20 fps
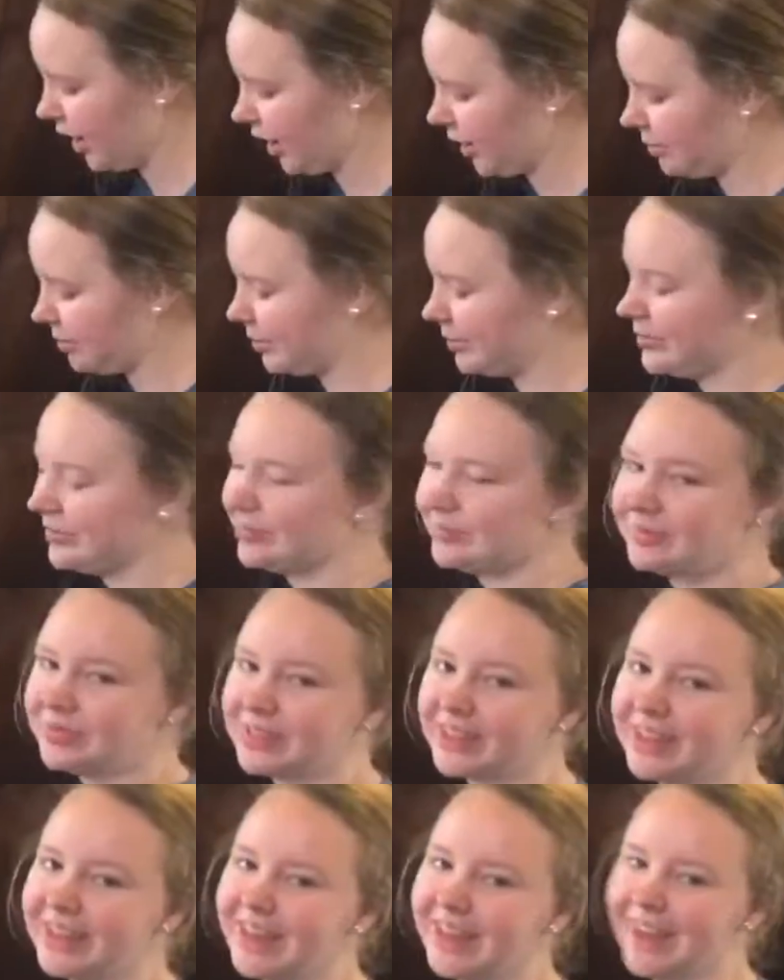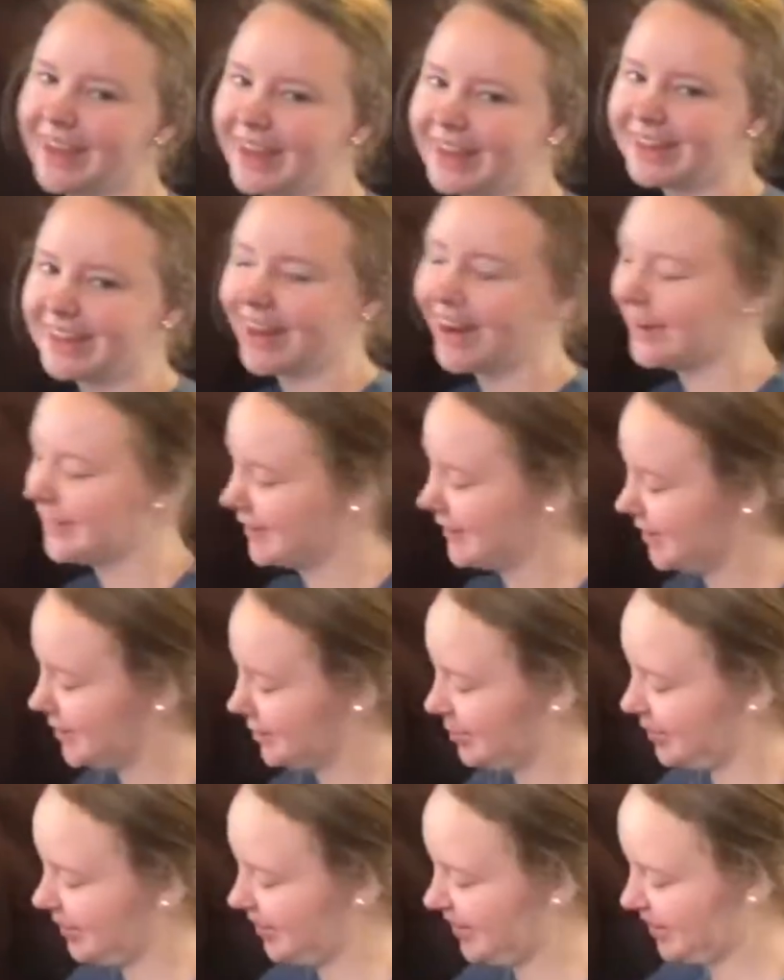Up. And now I'm going
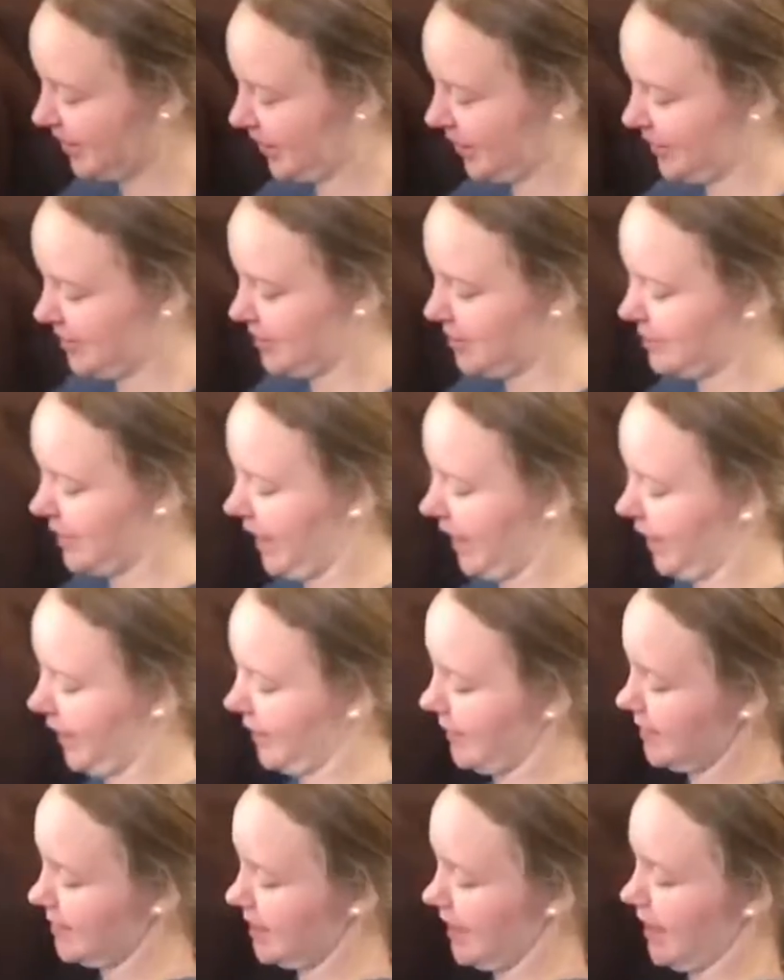to put his halter back on his